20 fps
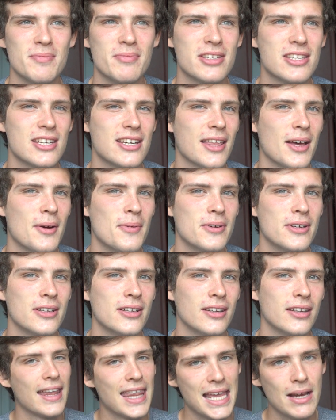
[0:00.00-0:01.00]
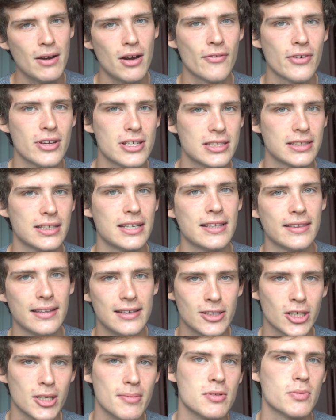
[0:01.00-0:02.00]
to say that word. Now, obviously,
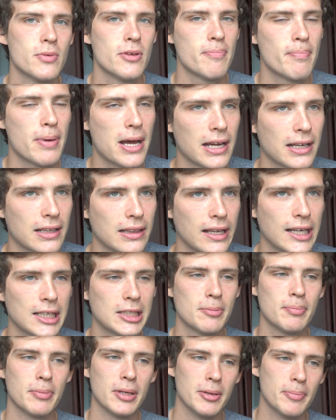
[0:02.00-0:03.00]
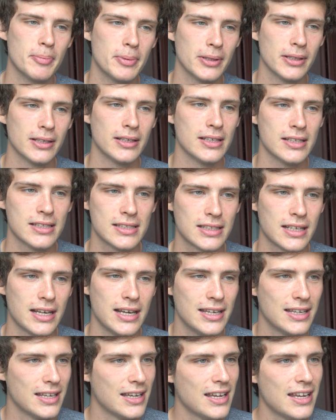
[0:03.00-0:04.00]
this comes with backlash. People are
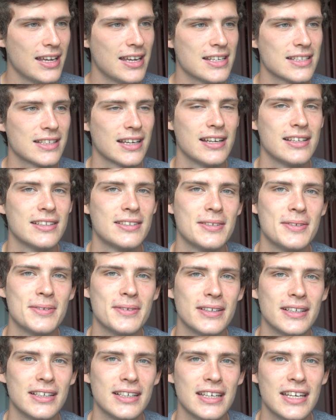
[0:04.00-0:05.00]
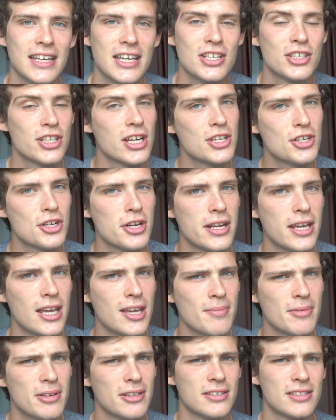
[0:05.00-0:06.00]
starting to change her
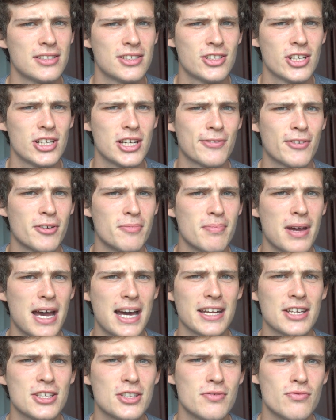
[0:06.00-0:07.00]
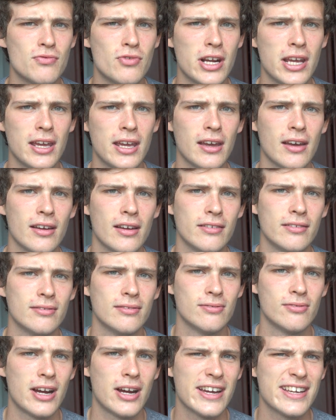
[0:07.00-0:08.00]
name and change it from Addison Rae and
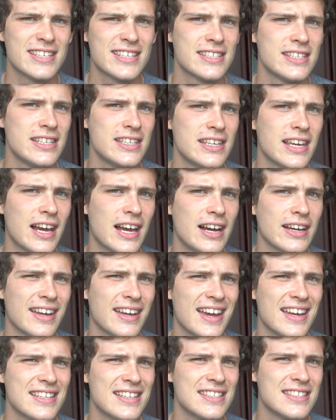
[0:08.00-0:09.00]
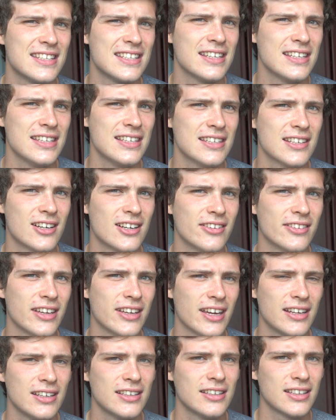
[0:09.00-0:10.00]
write C-I-S-T on the
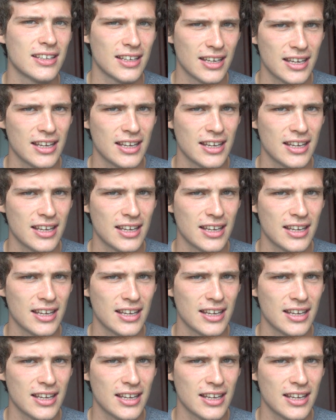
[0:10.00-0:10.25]
end.